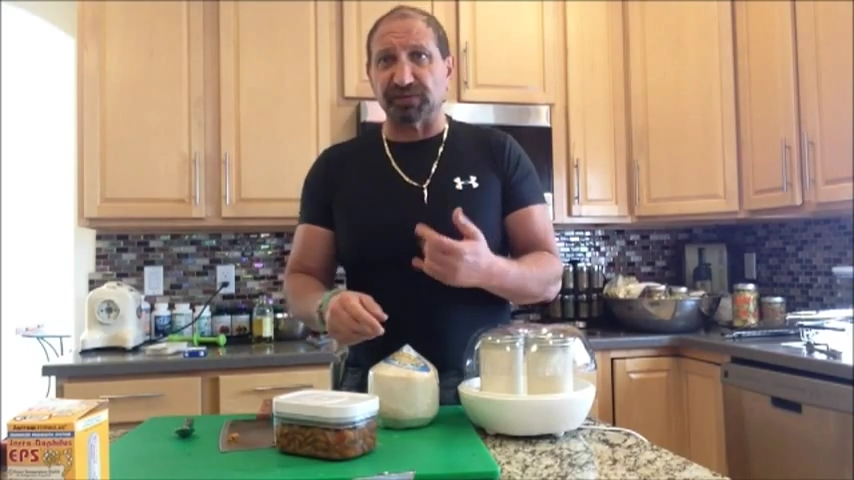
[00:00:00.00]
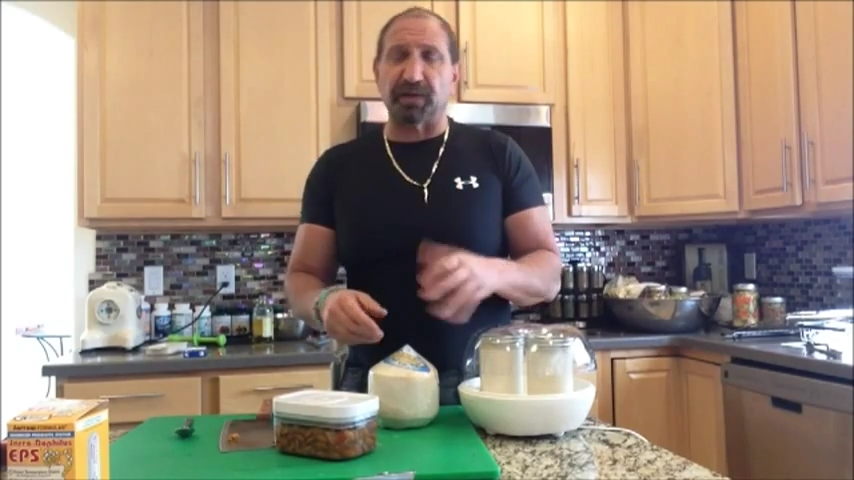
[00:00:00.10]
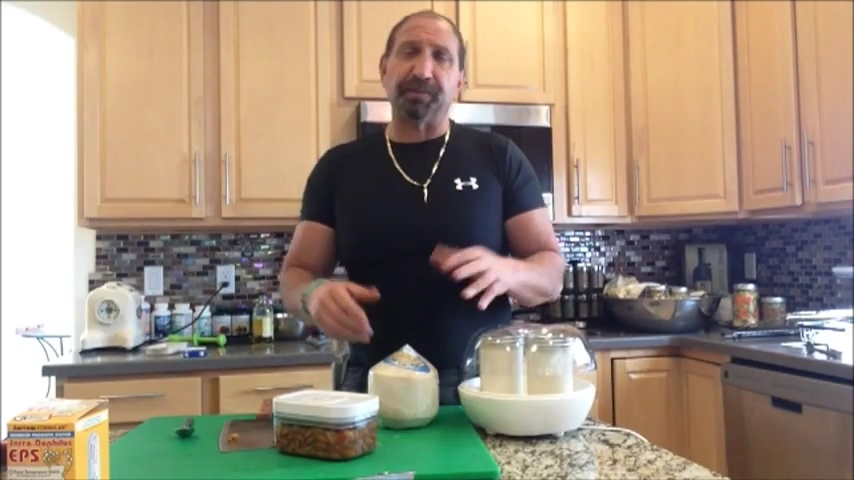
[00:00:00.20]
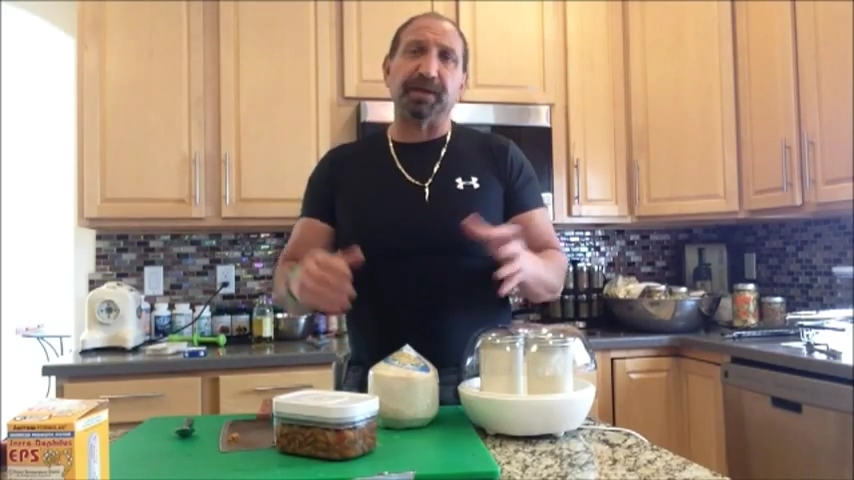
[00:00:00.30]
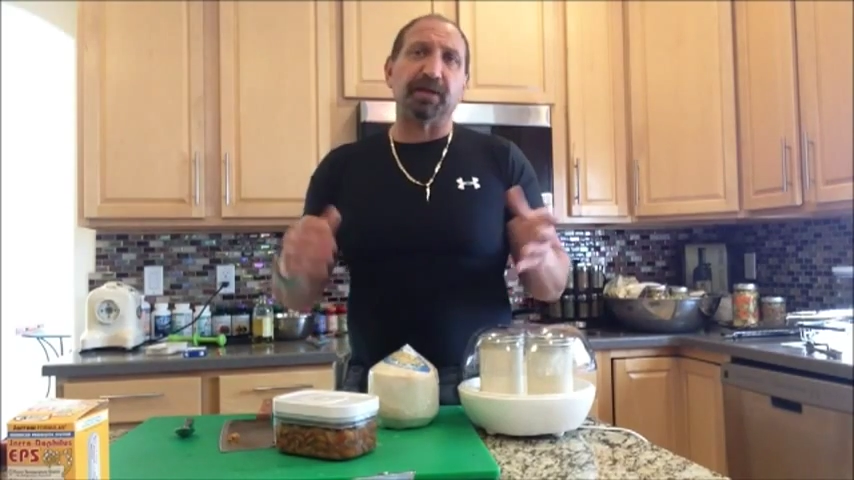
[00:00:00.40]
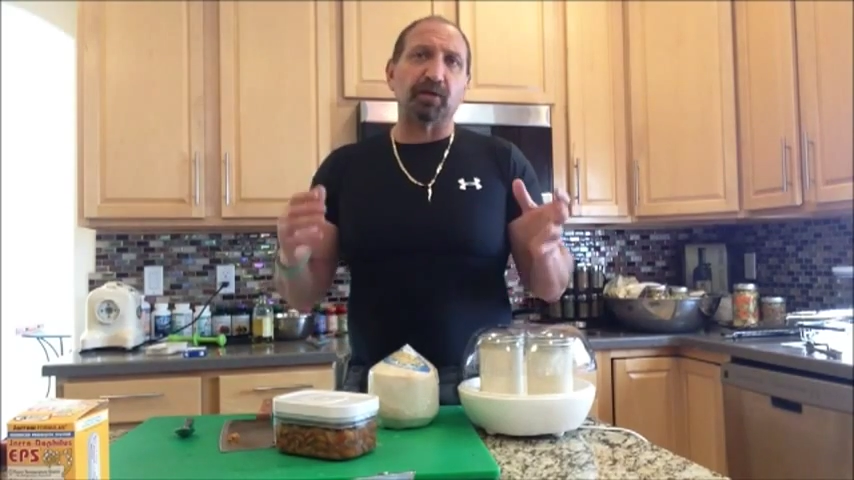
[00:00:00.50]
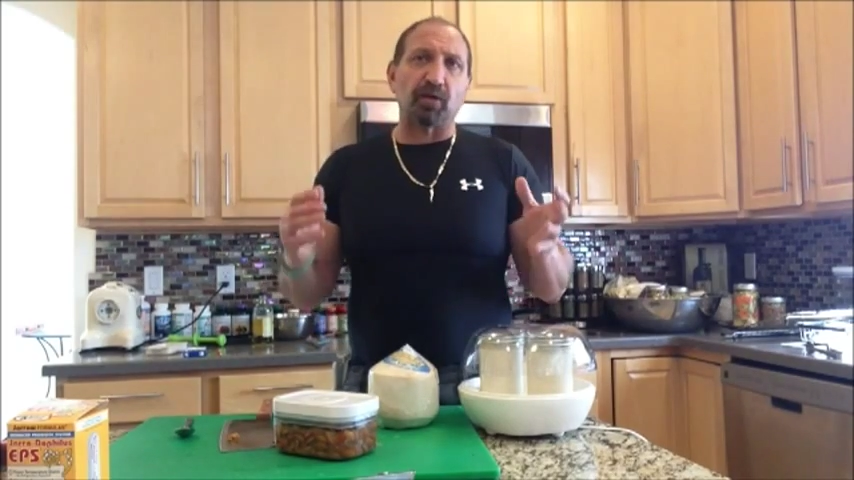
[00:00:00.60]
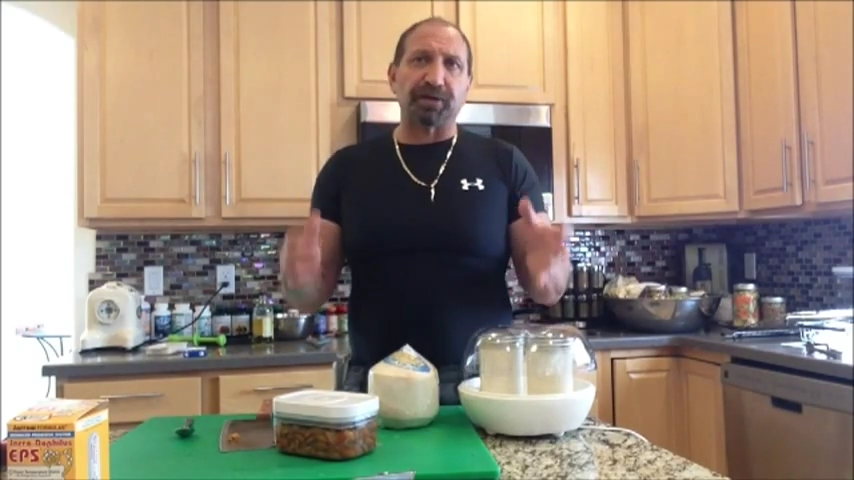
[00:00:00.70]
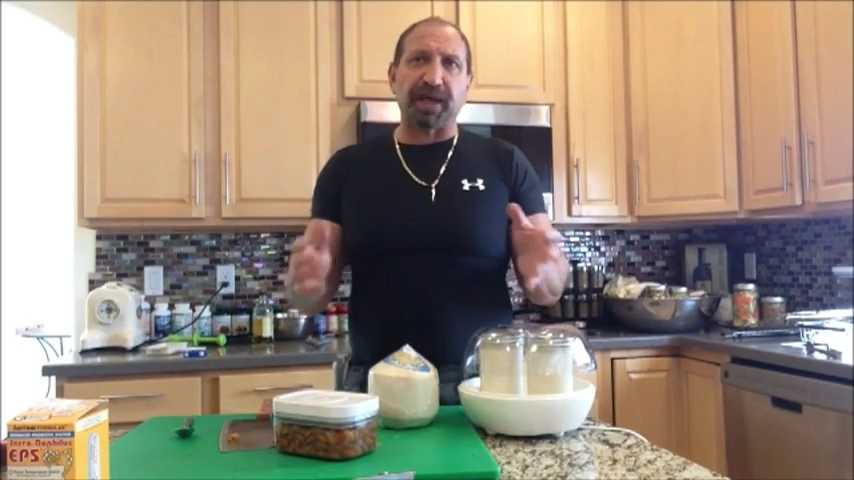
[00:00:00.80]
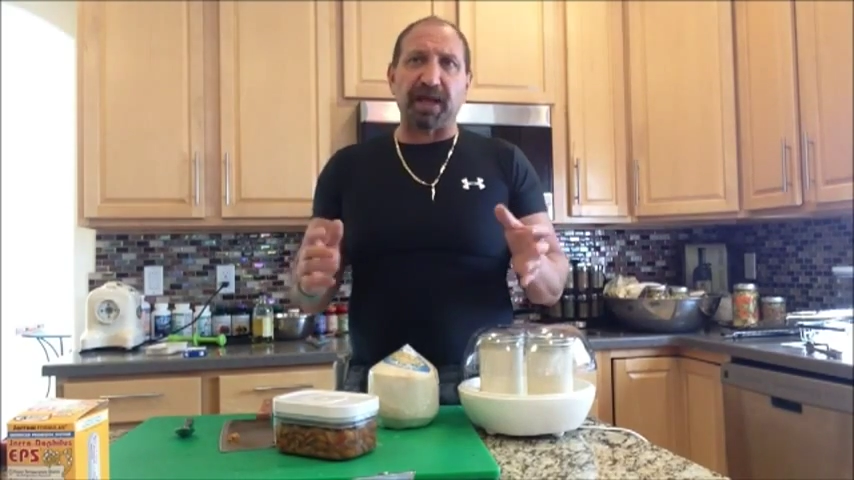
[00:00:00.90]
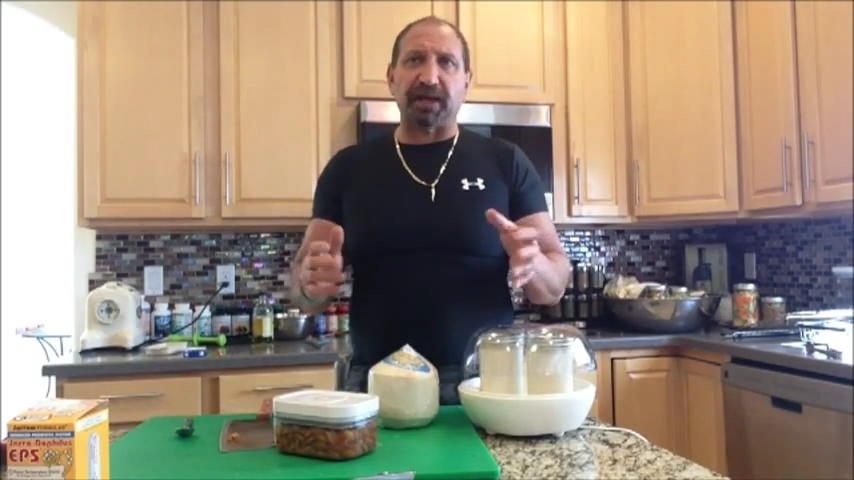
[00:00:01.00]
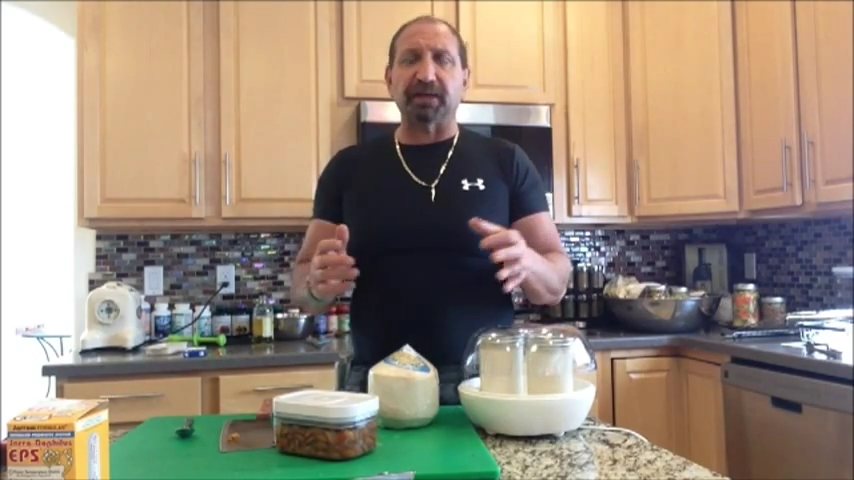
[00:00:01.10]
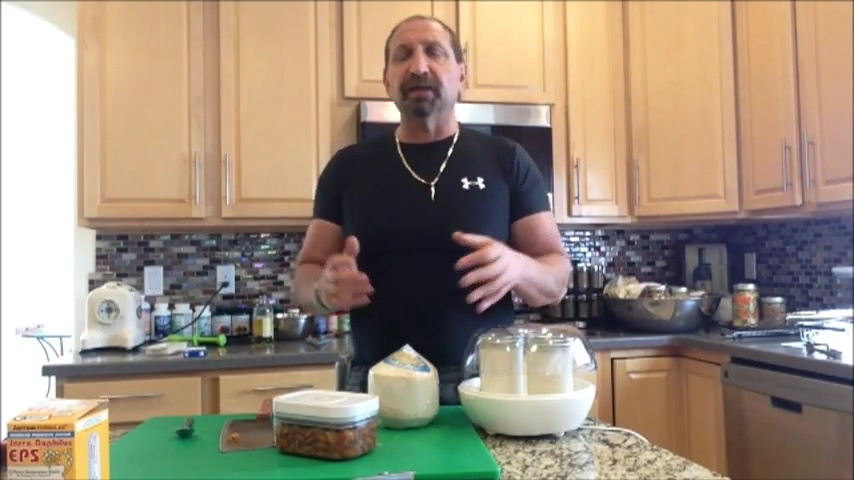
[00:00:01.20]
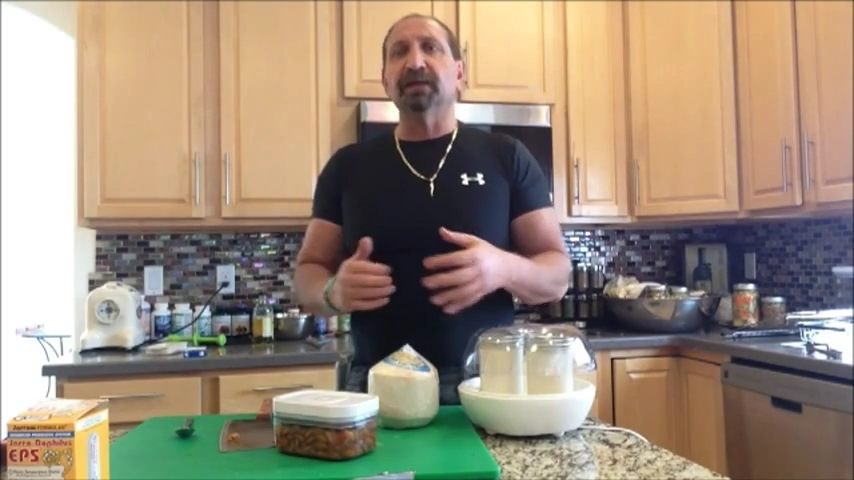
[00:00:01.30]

I'm eating organic.